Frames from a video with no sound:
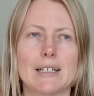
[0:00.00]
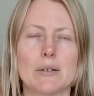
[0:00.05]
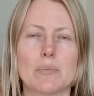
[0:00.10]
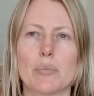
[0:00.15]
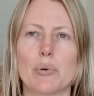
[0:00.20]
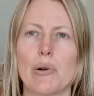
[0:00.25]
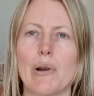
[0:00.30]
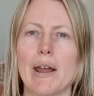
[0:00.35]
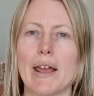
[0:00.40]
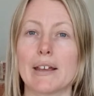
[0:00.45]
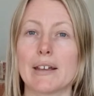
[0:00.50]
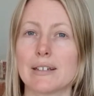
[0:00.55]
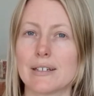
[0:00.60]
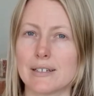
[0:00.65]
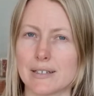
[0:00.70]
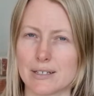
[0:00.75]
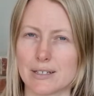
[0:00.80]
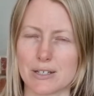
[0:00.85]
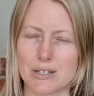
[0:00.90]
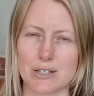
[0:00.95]

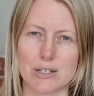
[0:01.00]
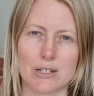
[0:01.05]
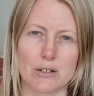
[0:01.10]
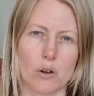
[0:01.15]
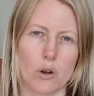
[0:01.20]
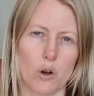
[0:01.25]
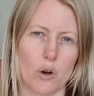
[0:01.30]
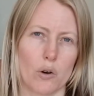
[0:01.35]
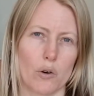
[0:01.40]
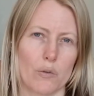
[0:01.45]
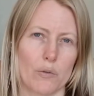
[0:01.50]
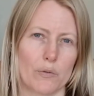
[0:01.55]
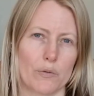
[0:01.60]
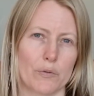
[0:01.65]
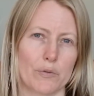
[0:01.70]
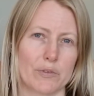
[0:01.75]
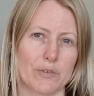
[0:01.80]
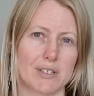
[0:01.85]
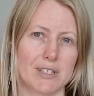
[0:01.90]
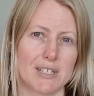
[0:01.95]
practice of
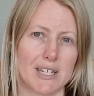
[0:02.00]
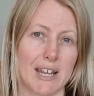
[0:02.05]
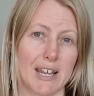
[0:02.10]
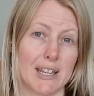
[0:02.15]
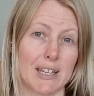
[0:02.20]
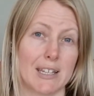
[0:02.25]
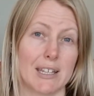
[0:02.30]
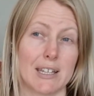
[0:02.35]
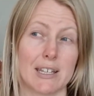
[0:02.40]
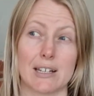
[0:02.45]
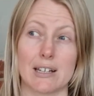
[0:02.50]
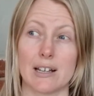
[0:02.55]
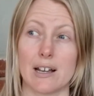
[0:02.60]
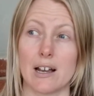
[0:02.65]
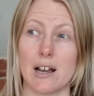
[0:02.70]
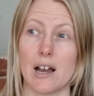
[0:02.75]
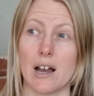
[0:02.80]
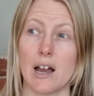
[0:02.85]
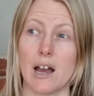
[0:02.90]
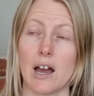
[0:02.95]
taking
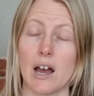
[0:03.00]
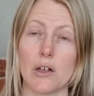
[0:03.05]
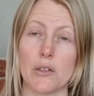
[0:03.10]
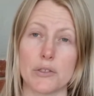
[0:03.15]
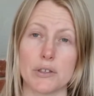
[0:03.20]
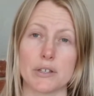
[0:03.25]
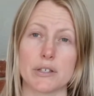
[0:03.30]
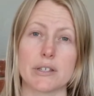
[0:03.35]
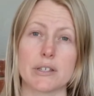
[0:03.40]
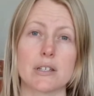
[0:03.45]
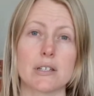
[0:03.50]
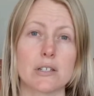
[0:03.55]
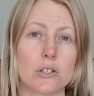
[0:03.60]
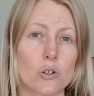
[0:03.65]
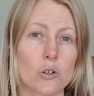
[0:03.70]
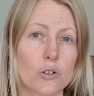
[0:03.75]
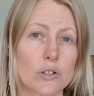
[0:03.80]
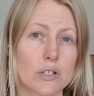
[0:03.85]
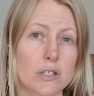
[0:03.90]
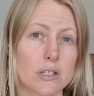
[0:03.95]
others into
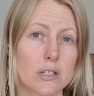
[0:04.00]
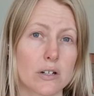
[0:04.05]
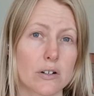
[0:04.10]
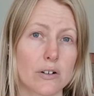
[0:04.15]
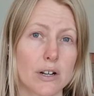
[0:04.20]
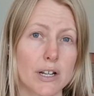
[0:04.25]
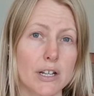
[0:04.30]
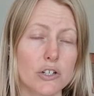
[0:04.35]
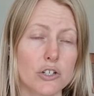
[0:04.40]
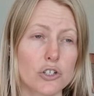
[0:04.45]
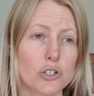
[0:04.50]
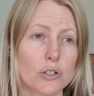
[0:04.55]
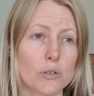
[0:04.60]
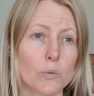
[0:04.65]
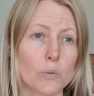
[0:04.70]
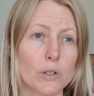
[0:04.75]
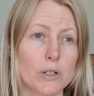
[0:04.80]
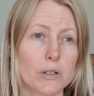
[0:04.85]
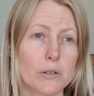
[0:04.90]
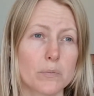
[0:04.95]
consideration.
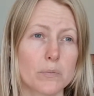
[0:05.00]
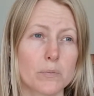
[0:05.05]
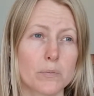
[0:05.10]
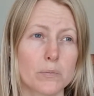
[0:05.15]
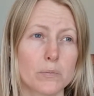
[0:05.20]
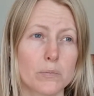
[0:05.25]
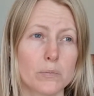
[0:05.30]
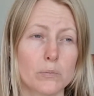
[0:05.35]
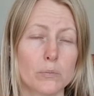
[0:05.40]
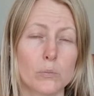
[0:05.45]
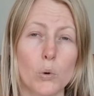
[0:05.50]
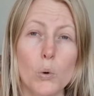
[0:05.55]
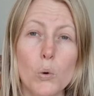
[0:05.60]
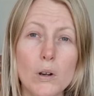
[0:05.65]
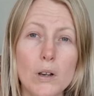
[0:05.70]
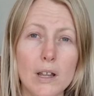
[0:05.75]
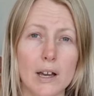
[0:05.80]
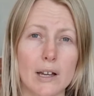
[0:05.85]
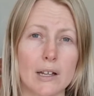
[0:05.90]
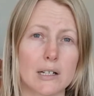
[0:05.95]
We're more
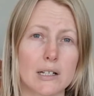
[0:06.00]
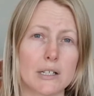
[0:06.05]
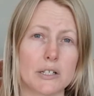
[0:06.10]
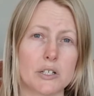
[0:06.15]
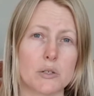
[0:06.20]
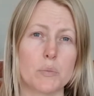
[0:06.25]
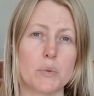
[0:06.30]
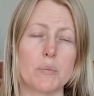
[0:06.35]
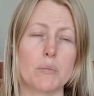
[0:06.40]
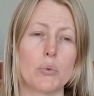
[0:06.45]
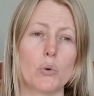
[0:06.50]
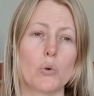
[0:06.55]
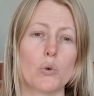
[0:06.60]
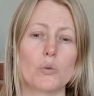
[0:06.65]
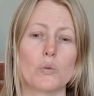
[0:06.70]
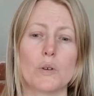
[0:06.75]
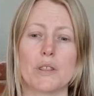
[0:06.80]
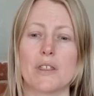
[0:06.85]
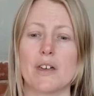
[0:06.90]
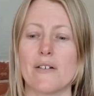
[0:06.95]
likely to be born
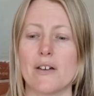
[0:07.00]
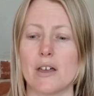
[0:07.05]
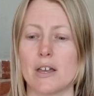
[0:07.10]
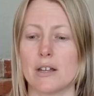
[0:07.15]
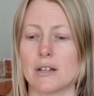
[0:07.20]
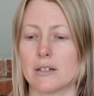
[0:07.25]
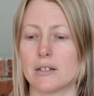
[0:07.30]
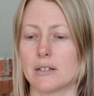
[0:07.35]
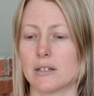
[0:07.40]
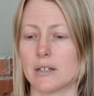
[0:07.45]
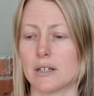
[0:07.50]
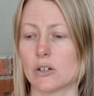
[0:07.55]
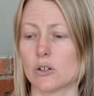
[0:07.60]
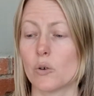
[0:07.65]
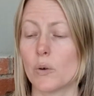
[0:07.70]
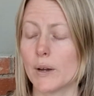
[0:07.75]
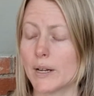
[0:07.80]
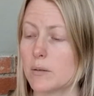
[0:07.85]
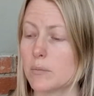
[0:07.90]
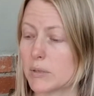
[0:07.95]
with an
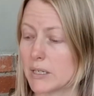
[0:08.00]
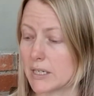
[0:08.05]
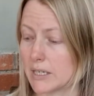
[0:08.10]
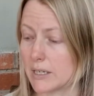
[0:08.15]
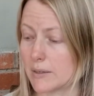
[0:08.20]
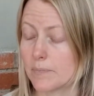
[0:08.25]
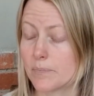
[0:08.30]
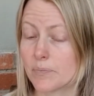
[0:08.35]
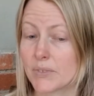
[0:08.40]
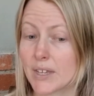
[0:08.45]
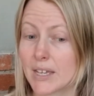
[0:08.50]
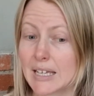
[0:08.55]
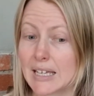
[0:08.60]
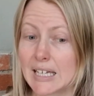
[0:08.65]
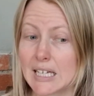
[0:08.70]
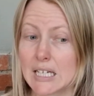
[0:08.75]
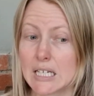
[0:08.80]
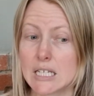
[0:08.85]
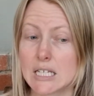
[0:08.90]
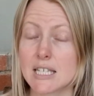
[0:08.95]
incredibly
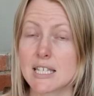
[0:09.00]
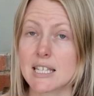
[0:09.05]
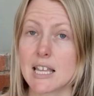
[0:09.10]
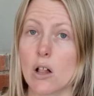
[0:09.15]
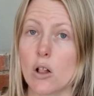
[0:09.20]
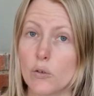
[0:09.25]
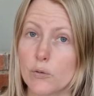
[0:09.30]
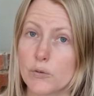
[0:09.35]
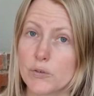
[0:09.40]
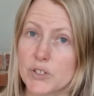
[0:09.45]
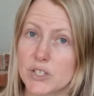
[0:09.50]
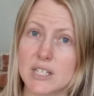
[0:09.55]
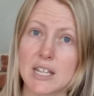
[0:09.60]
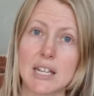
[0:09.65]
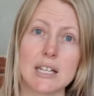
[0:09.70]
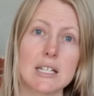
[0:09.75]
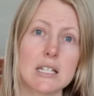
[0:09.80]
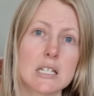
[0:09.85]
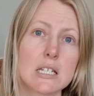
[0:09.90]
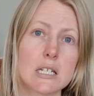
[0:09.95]

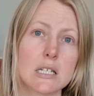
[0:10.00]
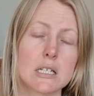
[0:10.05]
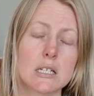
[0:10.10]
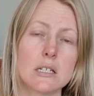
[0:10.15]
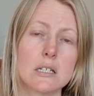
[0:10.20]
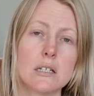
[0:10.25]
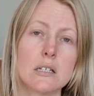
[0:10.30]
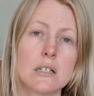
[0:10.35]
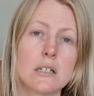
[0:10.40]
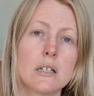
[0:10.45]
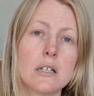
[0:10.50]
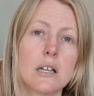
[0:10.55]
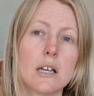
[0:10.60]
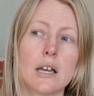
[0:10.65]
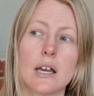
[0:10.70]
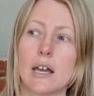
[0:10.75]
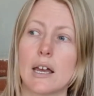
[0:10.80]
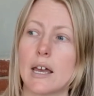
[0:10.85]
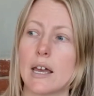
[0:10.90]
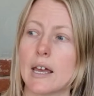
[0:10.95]
self-centered
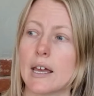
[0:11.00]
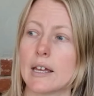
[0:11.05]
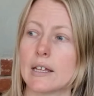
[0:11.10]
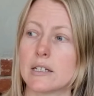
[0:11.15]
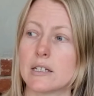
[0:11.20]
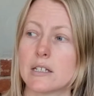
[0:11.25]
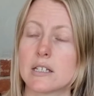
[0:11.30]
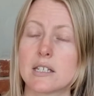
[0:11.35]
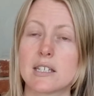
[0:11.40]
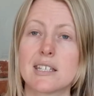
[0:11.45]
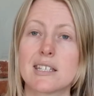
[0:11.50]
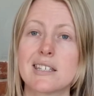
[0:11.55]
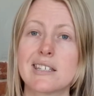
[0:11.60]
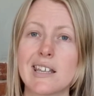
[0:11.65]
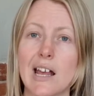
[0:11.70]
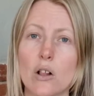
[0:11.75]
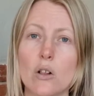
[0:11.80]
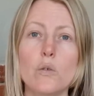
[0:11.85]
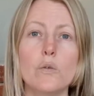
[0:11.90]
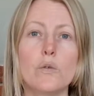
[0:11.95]
and
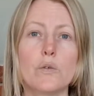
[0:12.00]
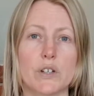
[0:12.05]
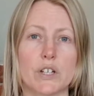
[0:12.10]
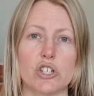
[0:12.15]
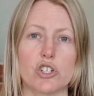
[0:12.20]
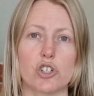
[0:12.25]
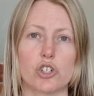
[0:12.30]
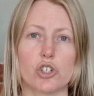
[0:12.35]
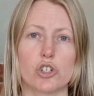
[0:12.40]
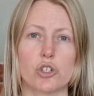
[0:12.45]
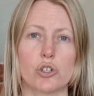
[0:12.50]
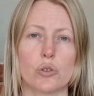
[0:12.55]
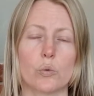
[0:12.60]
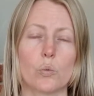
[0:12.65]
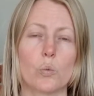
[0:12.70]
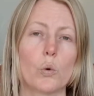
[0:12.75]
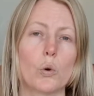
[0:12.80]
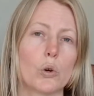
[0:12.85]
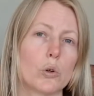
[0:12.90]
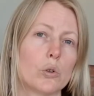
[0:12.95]
selfish
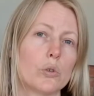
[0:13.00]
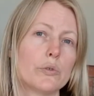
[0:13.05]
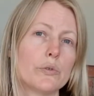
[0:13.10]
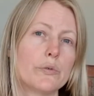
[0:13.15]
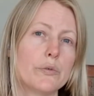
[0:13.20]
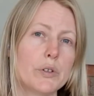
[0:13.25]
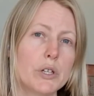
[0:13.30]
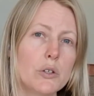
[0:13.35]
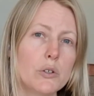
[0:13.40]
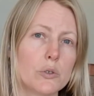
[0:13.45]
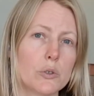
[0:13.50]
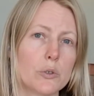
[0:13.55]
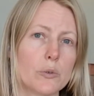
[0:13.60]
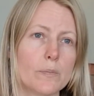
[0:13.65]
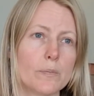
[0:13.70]
worldview.